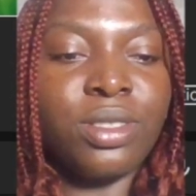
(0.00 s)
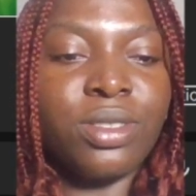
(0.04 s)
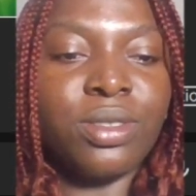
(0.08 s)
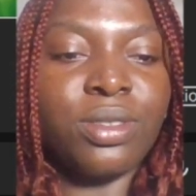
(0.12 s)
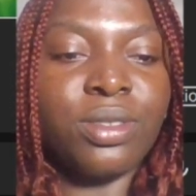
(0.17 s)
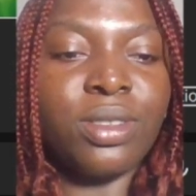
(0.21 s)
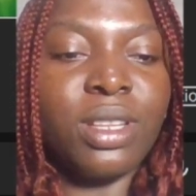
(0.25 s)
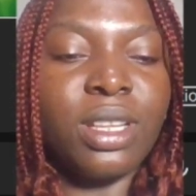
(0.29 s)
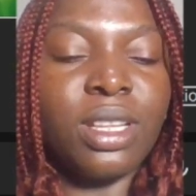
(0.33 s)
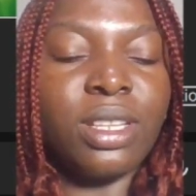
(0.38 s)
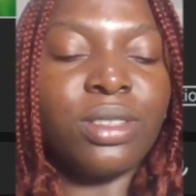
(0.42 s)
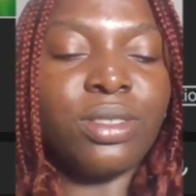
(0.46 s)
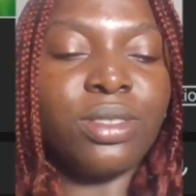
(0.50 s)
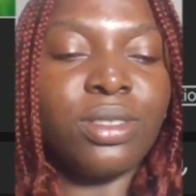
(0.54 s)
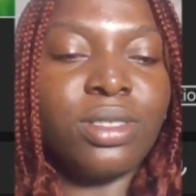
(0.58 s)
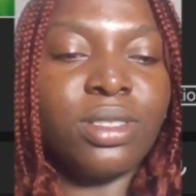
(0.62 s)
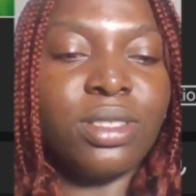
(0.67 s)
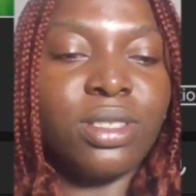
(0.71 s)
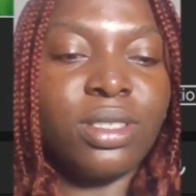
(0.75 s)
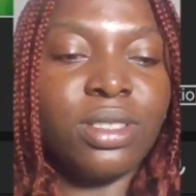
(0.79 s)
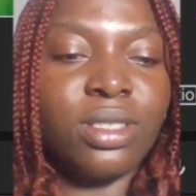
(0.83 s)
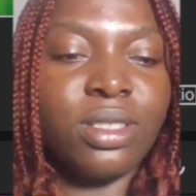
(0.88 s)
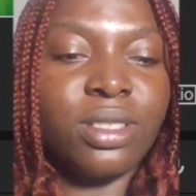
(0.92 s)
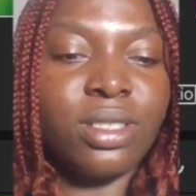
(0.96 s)
is what I
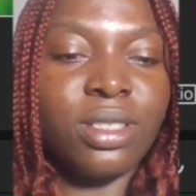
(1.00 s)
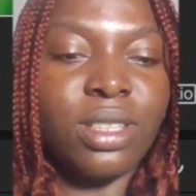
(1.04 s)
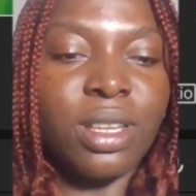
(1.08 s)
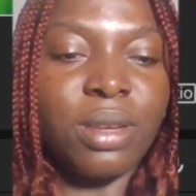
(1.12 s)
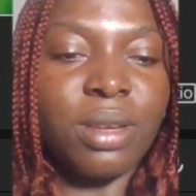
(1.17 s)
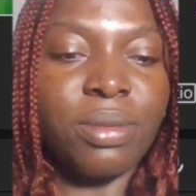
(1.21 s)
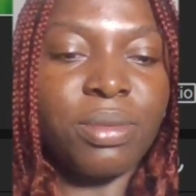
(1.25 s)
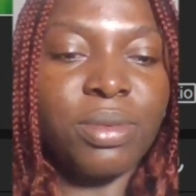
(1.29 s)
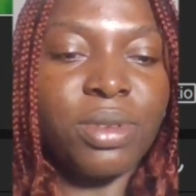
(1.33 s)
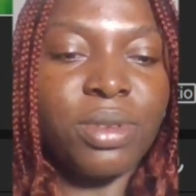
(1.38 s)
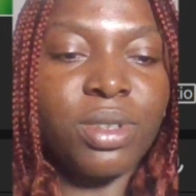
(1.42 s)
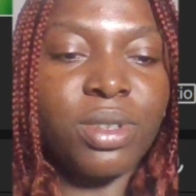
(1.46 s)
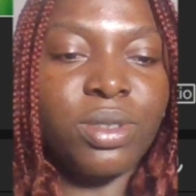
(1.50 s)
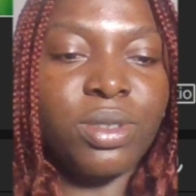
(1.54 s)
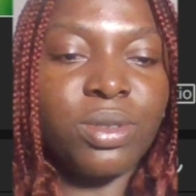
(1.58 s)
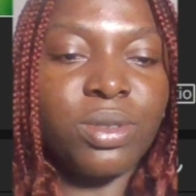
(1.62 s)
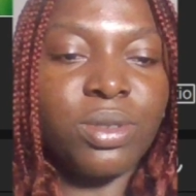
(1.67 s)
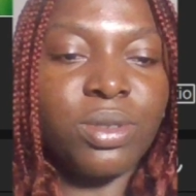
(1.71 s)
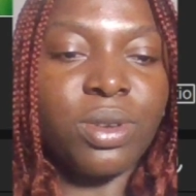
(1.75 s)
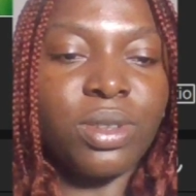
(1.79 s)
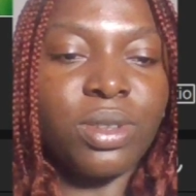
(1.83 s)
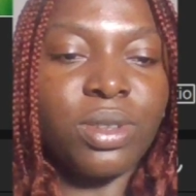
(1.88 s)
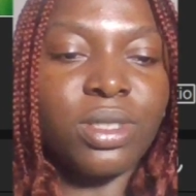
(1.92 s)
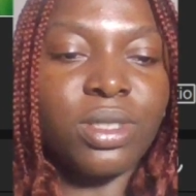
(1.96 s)
noticed. I'm going to cut
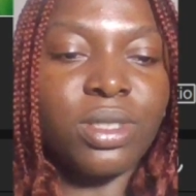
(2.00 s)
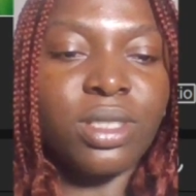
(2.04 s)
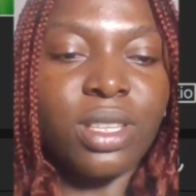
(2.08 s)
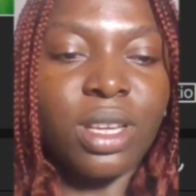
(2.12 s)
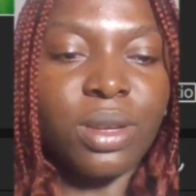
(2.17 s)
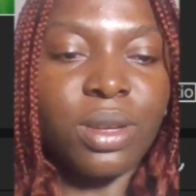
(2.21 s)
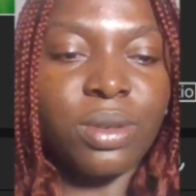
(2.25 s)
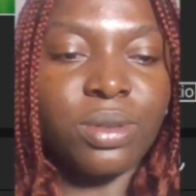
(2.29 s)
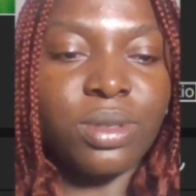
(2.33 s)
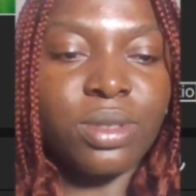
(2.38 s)
this out.